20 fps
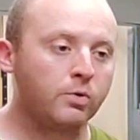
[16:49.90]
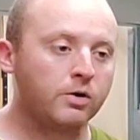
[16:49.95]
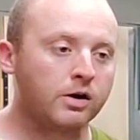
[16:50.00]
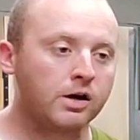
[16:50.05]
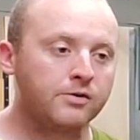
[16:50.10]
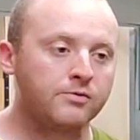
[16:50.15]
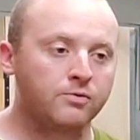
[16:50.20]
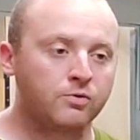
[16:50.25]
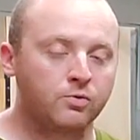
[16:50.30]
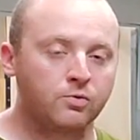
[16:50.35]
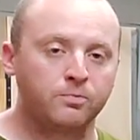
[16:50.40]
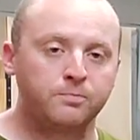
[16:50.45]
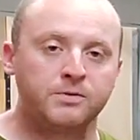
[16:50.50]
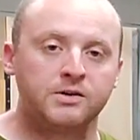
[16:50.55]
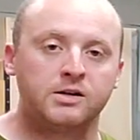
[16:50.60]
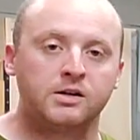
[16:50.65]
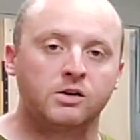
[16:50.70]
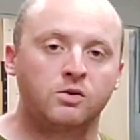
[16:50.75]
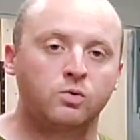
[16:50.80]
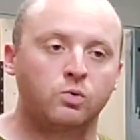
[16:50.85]
Everywhere
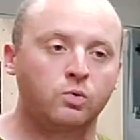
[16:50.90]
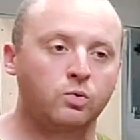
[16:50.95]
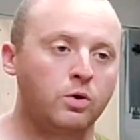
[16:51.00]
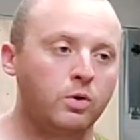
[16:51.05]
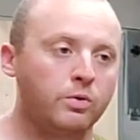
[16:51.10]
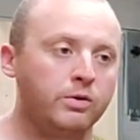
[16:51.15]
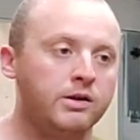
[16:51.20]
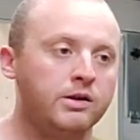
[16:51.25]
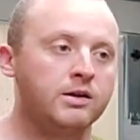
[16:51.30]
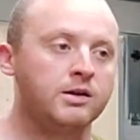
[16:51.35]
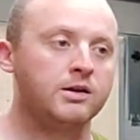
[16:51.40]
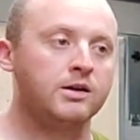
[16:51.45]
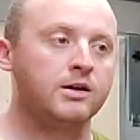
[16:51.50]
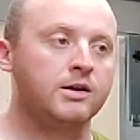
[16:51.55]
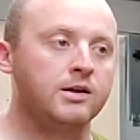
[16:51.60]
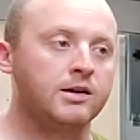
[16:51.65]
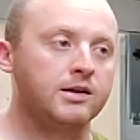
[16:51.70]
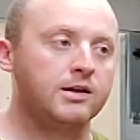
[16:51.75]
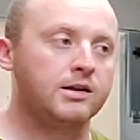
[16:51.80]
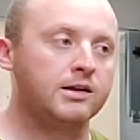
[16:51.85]
I've been
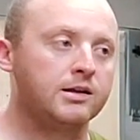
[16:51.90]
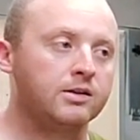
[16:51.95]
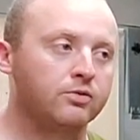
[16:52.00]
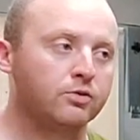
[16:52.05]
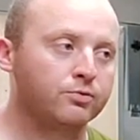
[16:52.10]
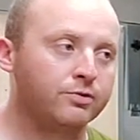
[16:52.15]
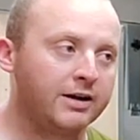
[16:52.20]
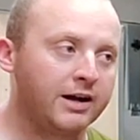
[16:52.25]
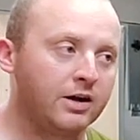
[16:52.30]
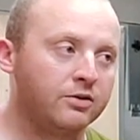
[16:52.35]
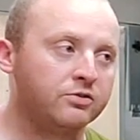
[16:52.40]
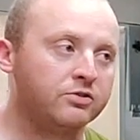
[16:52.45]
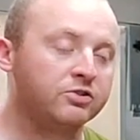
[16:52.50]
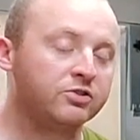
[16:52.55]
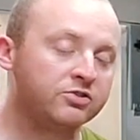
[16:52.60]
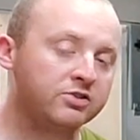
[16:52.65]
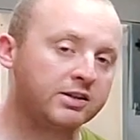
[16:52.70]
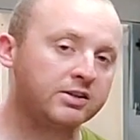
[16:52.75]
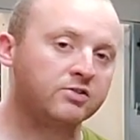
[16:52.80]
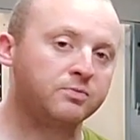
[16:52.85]
quoted is
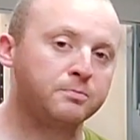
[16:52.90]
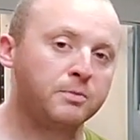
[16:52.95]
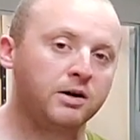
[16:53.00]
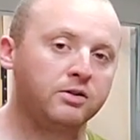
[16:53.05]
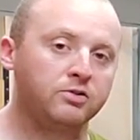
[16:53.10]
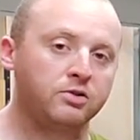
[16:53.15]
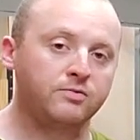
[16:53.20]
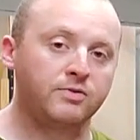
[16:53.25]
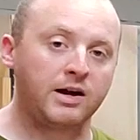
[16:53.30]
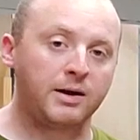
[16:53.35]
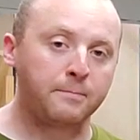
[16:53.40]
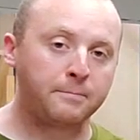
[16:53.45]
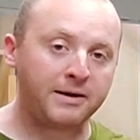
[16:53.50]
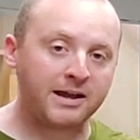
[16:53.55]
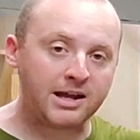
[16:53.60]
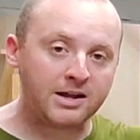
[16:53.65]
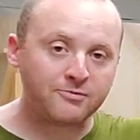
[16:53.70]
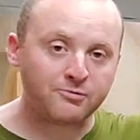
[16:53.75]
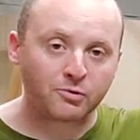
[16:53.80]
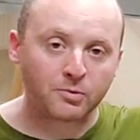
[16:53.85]
around 6
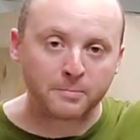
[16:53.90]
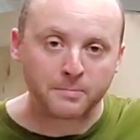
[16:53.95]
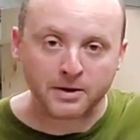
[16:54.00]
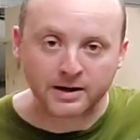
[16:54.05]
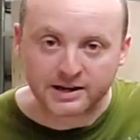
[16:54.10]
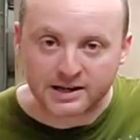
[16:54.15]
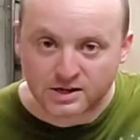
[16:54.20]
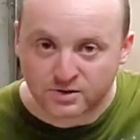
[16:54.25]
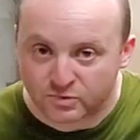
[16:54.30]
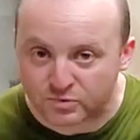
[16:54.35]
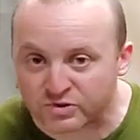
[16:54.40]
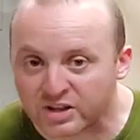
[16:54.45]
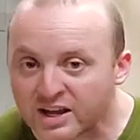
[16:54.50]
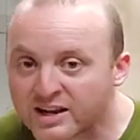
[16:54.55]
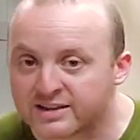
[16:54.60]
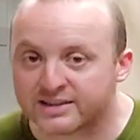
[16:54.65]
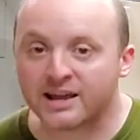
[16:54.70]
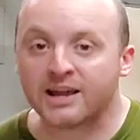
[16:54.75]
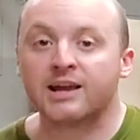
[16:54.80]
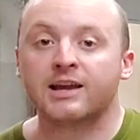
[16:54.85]
months if I pay for
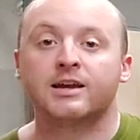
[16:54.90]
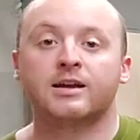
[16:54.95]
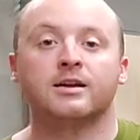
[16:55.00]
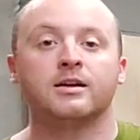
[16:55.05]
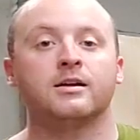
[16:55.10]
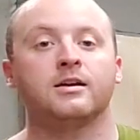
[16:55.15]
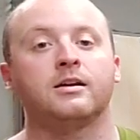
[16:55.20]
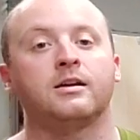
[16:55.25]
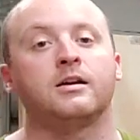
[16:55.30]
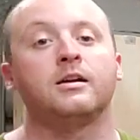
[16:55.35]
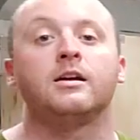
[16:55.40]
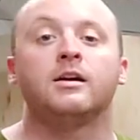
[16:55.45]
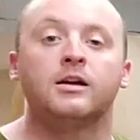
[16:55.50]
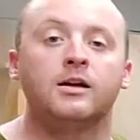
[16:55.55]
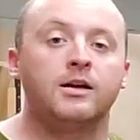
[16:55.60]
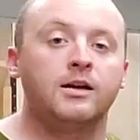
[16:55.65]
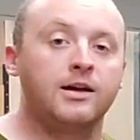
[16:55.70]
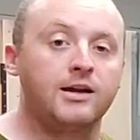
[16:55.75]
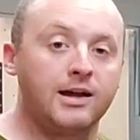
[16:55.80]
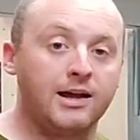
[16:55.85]
money today.
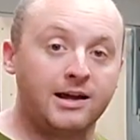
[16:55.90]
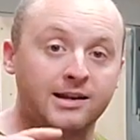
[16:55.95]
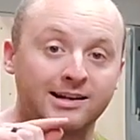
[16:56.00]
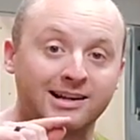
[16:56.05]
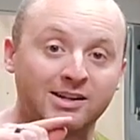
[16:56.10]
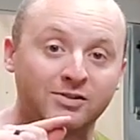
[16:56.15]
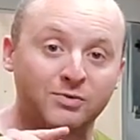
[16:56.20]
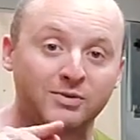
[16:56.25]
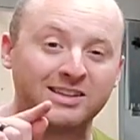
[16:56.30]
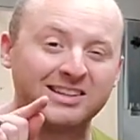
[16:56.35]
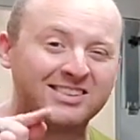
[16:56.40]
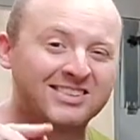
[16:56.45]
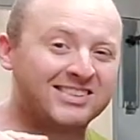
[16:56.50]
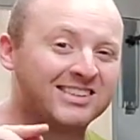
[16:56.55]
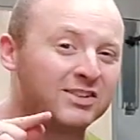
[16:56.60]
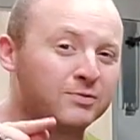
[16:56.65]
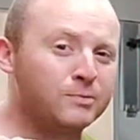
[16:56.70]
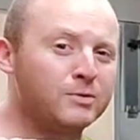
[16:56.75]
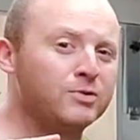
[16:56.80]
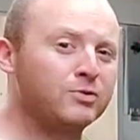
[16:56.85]
And
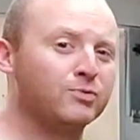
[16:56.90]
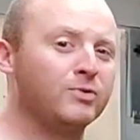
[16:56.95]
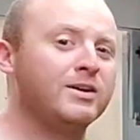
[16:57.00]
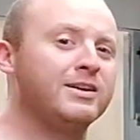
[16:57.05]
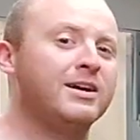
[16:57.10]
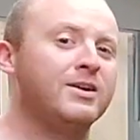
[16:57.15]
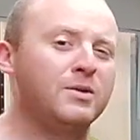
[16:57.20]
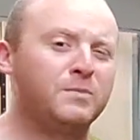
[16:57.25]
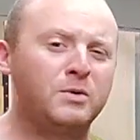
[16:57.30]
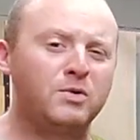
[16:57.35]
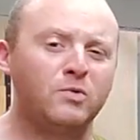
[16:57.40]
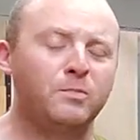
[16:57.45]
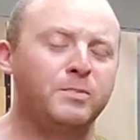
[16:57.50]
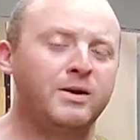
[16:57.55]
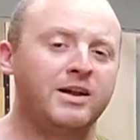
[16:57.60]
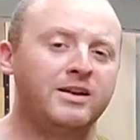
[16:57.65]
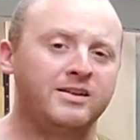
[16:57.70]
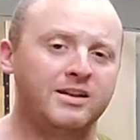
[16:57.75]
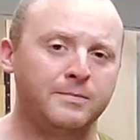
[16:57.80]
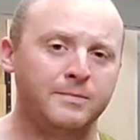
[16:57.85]
guess what? That's 6 months right
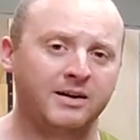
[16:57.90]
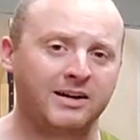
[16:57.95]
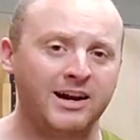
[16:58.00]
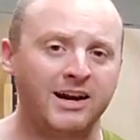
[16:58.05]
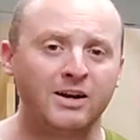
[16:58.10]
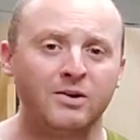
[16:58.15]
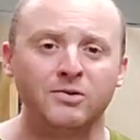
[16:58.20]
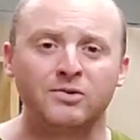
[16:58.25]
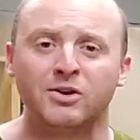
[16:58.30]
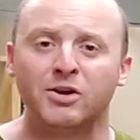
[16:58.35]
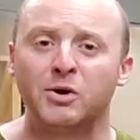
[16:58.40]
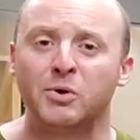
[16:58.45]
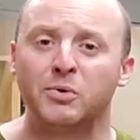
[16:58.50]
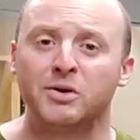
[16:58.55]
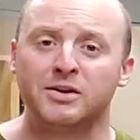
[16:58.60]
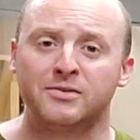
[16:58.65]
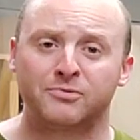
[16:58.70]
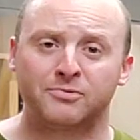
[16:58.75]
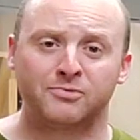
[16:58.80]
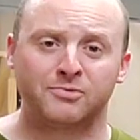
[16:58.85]
now in the middle of the pandemic. I
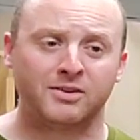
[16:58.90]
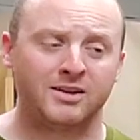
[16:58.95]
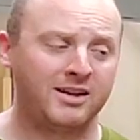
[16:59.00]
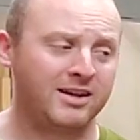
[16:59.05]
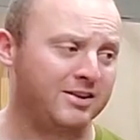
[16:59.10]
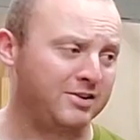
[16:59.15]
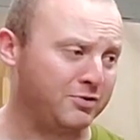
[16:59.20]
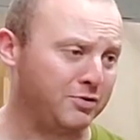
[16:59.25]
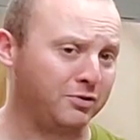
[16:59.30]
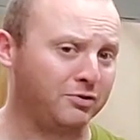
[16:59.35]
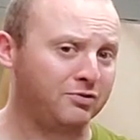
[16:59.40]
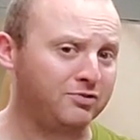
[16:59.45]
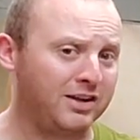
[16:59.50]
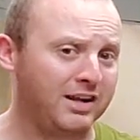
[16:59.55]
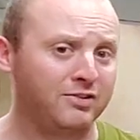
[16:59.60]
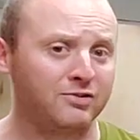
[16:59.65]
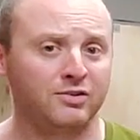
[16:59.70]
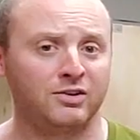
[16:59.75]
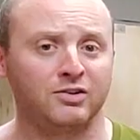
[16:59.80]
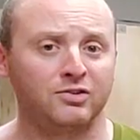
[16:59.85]
don't know if
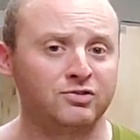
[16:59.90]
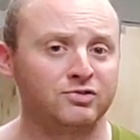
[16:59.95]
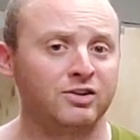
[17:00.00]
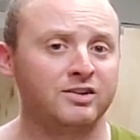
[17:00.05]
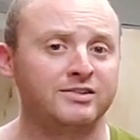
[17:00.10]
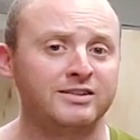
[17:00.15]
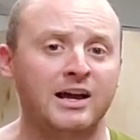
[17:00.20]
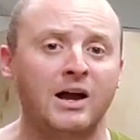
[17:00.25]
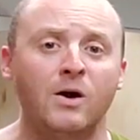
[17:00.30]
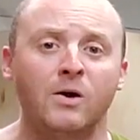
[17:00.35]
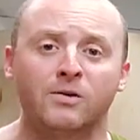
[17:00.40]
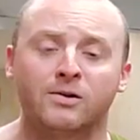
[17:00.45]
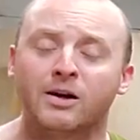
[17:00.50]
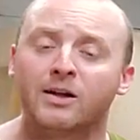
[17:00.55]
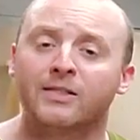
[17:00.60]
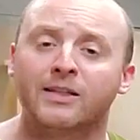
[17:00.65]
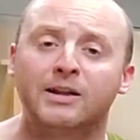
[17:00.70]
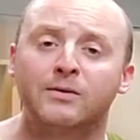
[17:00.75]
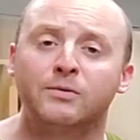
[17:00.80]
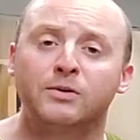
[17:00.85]
your state's going to
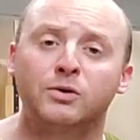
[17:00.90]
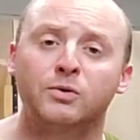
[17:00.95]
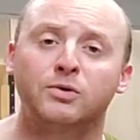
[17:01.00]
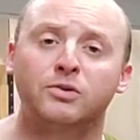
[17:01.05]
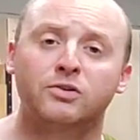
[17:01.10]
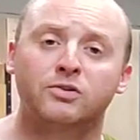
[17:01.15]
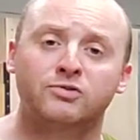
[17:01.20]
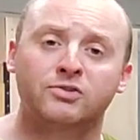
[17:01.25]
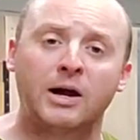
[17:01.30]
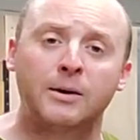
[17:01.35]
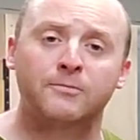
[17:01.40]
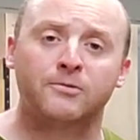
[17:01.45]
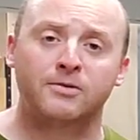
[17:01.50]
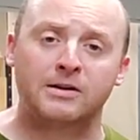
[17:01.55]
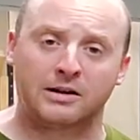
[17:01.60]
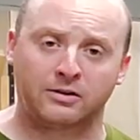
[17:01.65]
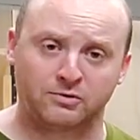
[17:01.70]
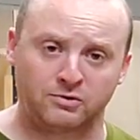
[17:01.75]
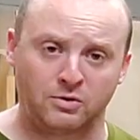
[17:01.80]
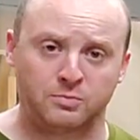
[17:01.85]
shut down and not let anyone go to
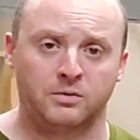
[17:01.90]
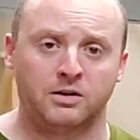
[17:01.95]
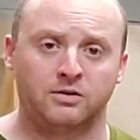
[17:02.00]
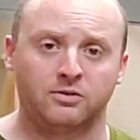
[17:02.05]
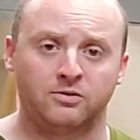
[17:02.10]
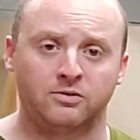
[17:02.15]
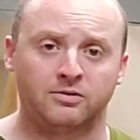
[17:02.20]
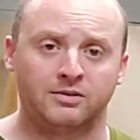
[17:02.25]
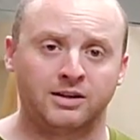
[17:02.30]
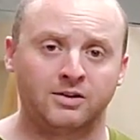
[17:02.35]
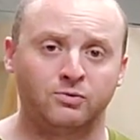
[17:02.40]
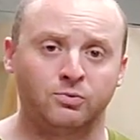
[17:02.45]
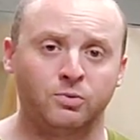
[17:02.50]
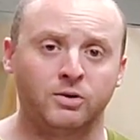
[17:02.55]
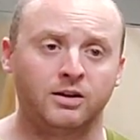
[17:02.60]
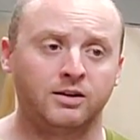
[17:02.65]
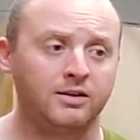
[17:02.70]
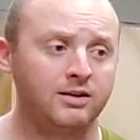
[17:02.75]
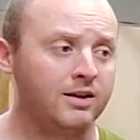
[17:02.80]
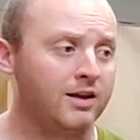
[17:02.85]
the shop for the next 2
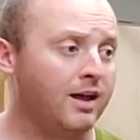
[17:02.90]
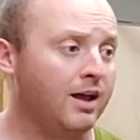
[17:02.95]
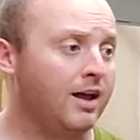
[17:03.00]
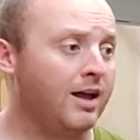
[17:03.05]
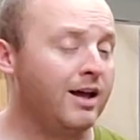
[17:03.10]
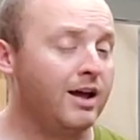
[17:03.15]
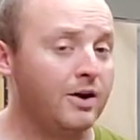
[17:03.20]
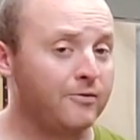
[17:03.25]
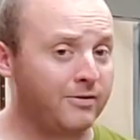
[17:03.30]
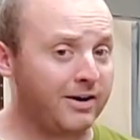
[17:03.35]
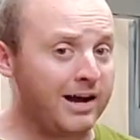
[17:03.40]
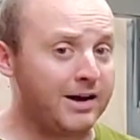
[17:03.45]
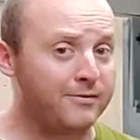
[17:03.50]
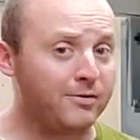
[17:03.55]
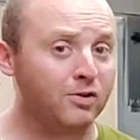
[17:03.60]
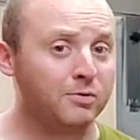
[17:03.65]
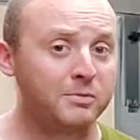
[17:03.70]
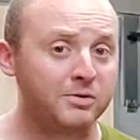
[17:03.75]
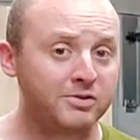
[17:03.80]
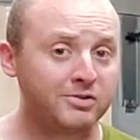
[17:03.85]
months. Guess what?
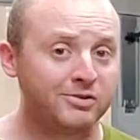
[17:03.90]
If